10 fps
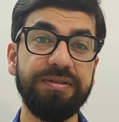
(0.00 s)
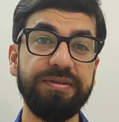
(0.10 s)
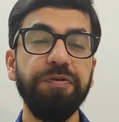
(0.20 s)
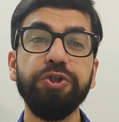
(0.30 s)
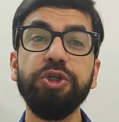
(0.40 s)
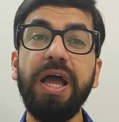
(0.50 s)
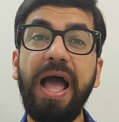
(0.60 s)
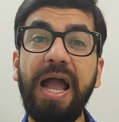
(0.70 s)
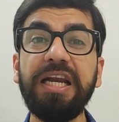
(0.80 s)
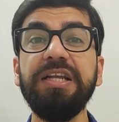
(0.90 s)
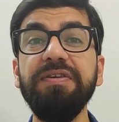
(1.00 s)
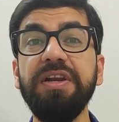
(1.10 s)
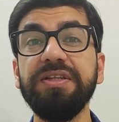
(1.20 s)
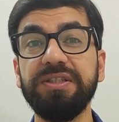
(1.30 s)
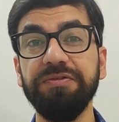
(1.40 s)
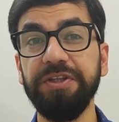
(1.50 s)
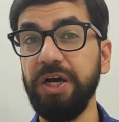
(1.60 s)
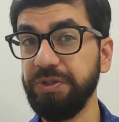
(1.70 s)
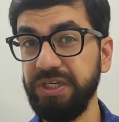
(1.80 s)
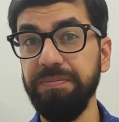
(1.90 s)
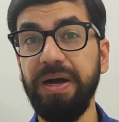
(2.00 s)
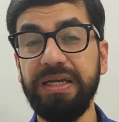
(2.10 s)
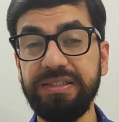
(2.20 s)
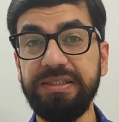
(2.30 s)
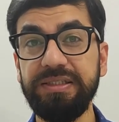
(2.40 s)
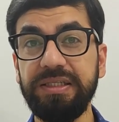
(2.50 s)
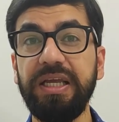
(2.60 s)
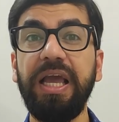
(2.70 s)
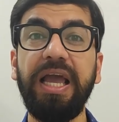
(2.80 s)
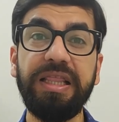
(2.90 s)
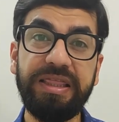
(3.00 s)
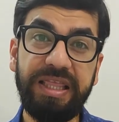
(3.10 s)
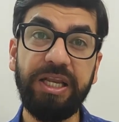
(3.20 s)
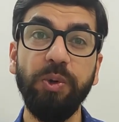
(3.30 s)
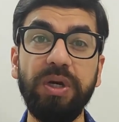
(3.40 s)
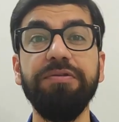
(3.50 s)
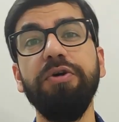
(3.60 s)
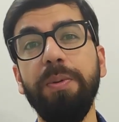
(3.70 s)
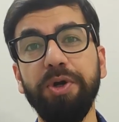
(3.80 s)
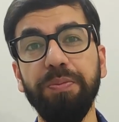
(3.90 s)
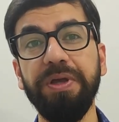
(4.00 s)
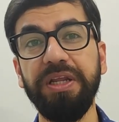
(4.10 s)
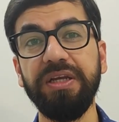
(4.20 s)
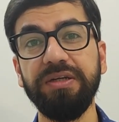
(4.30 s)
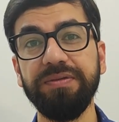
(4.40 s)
You should actively listen without any biases and then only form an opinion.